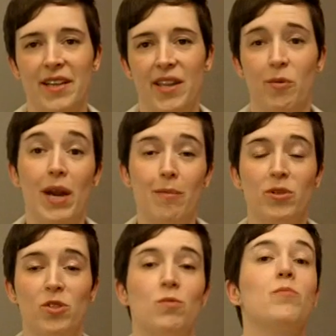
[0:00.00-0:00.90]
they were
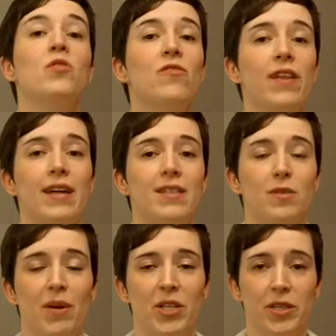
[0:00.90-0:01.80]
able to remove that
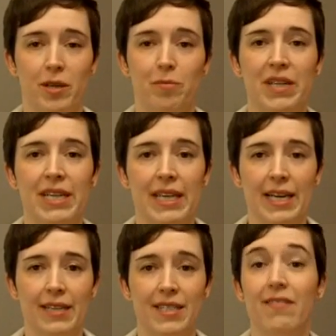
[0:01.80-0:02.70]
inspection
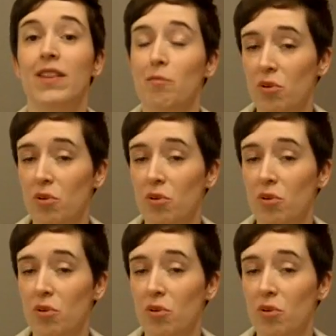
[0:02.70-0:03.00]
completely, saving them